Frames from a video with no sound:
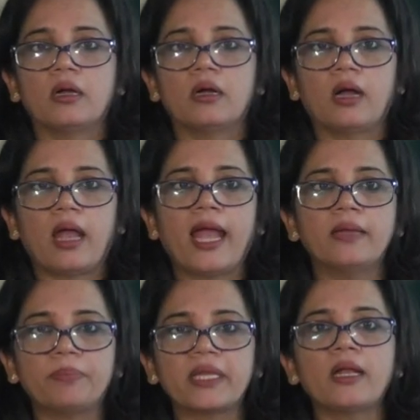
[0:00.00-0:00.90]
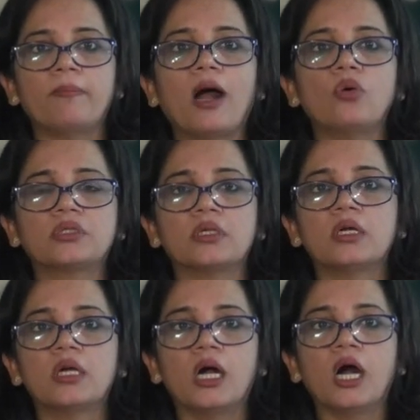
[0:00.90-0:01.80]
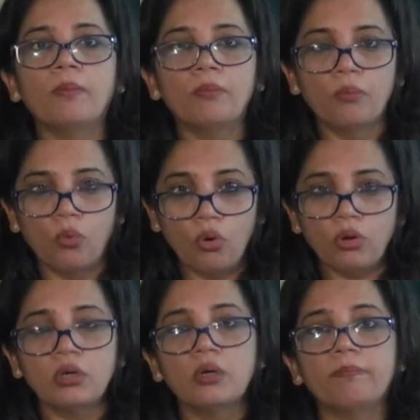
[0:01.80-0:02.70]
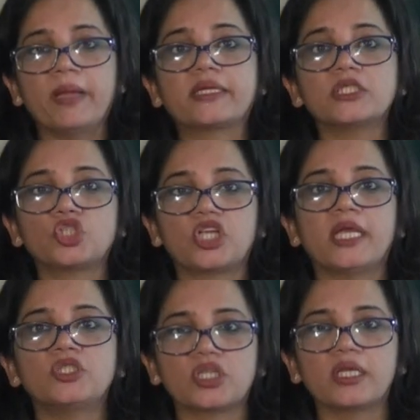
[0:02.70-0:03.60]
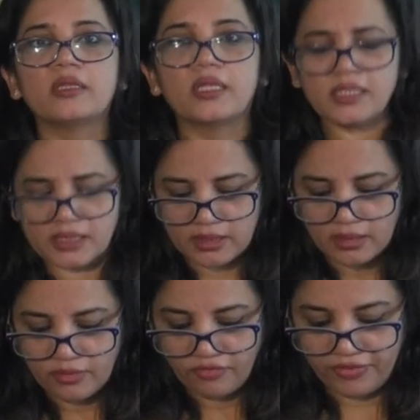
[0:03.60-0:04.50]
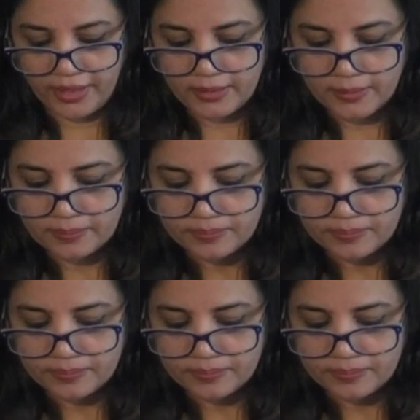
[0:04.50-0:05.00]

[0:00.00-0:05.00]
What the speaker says: and bring about a more better change in this field.